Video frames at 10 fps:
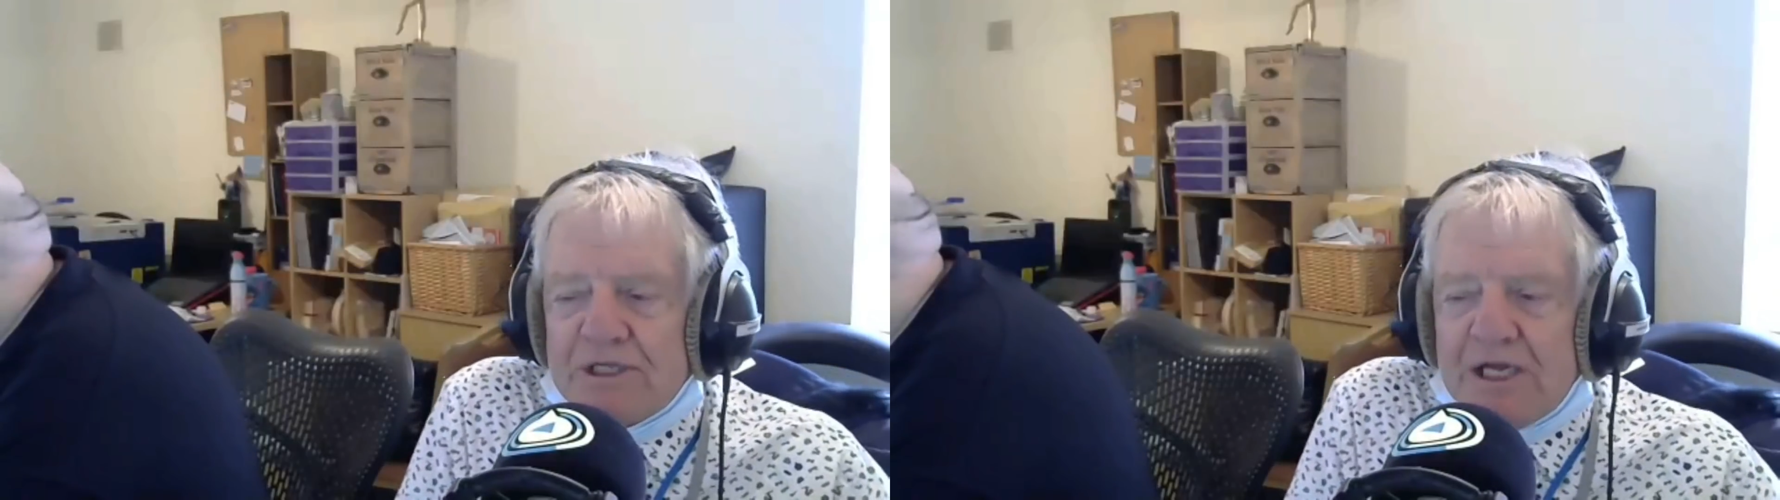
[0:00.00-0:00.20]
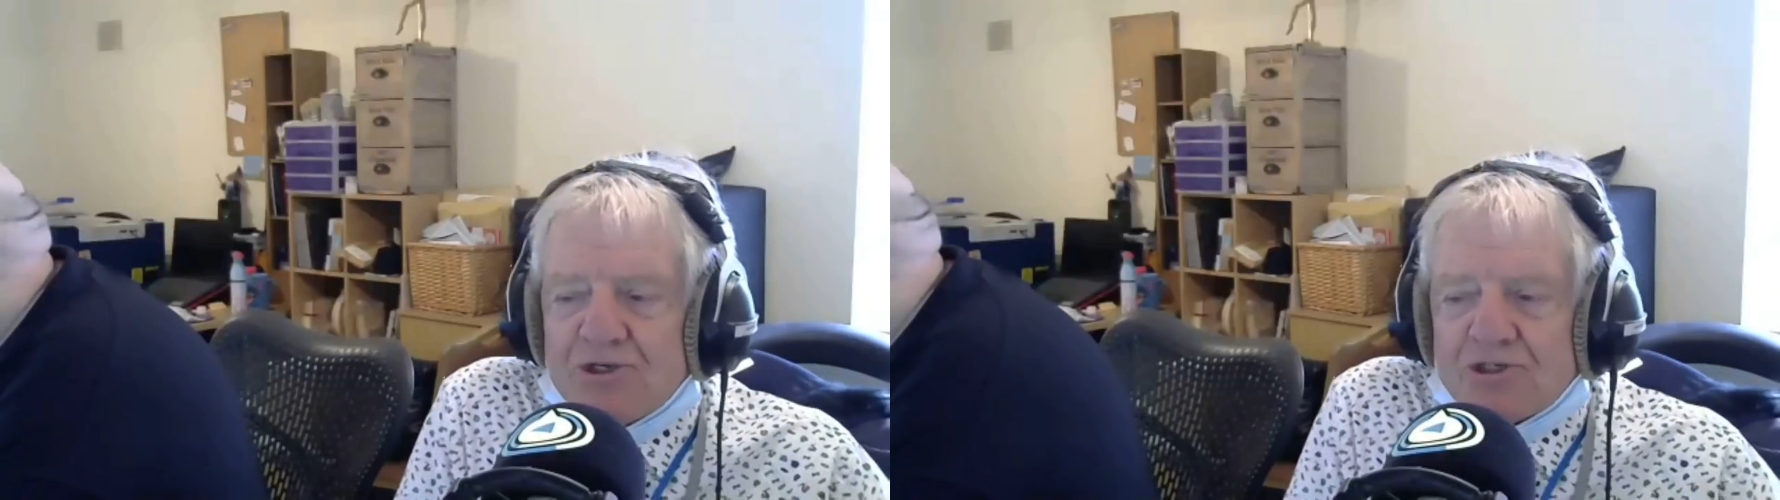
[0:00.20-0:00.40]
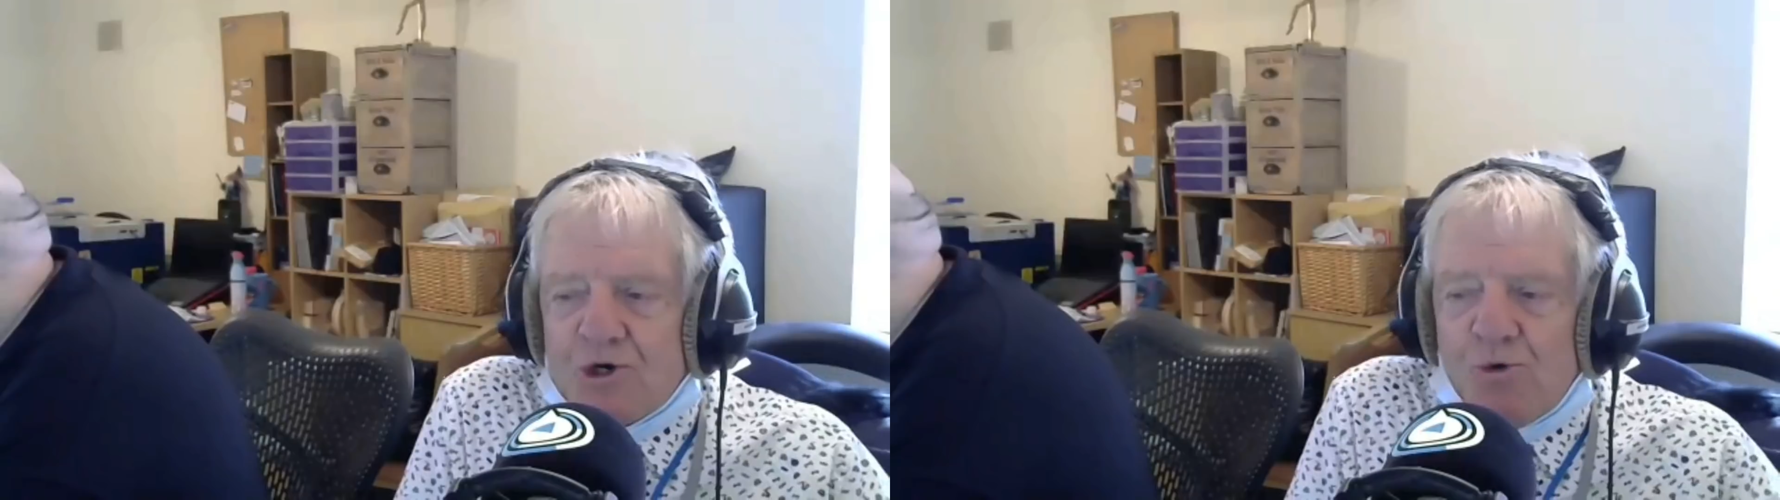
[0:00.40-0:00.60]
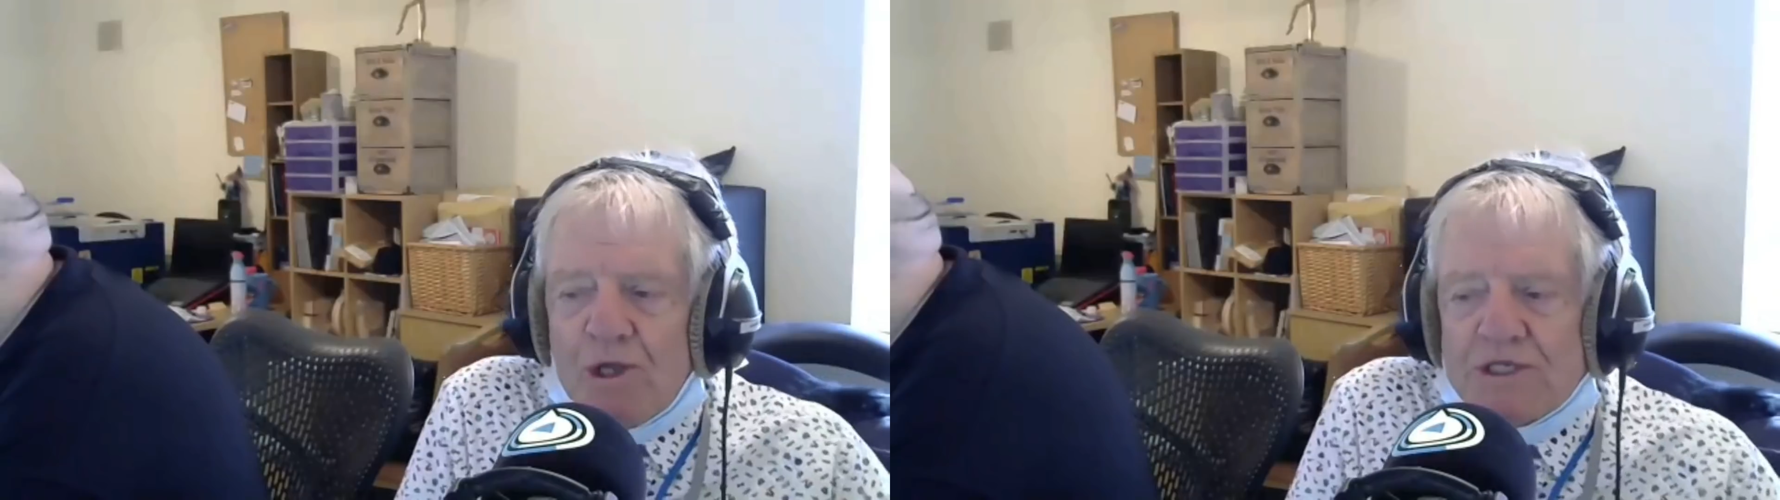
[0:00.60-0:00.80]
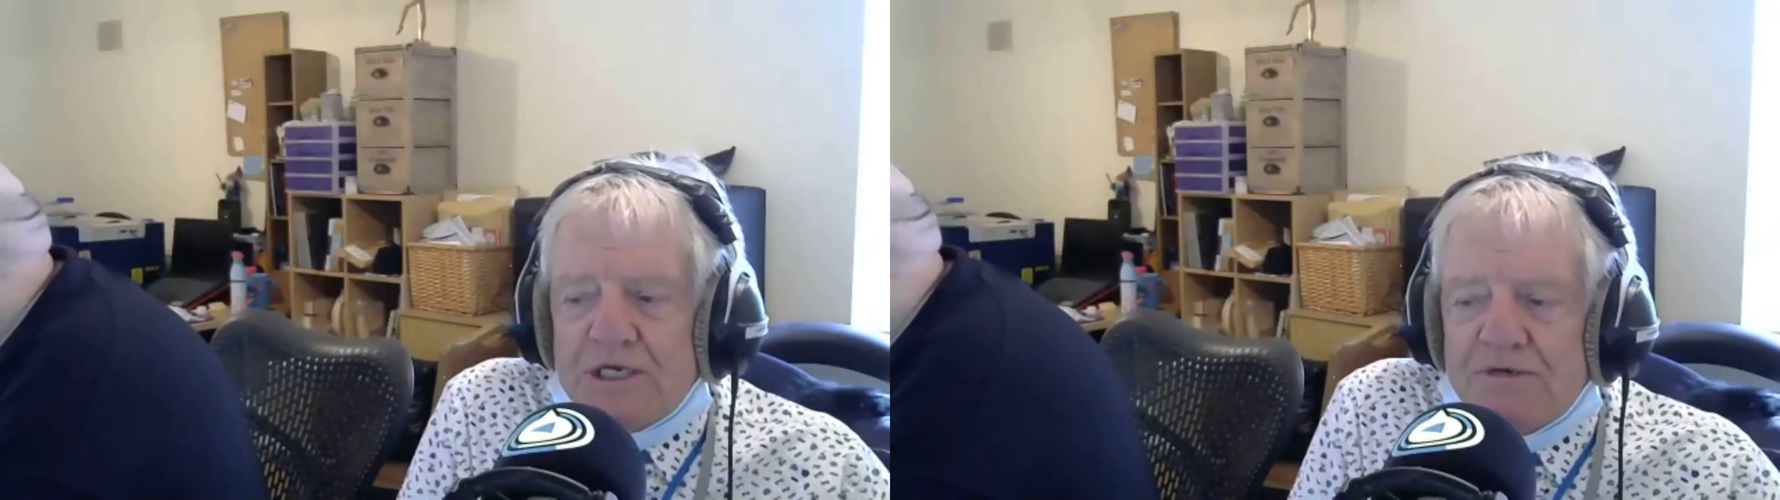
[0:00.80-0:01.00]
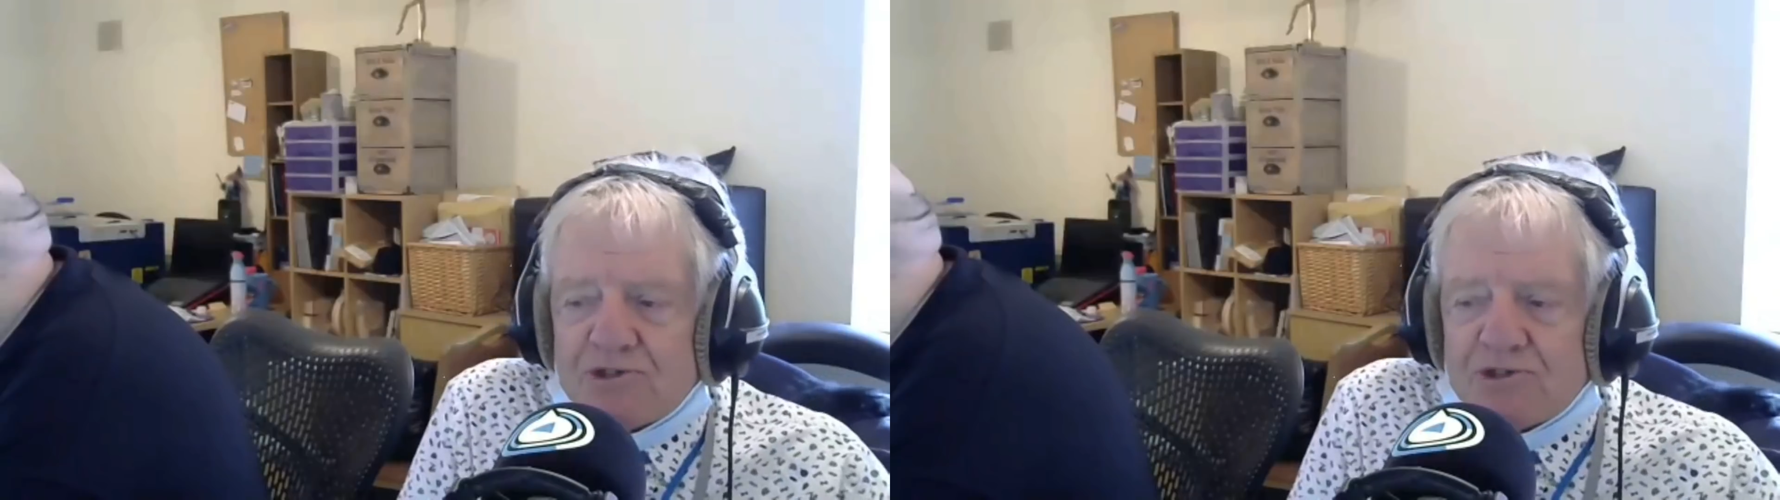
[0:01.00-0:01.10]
that touch of quality you've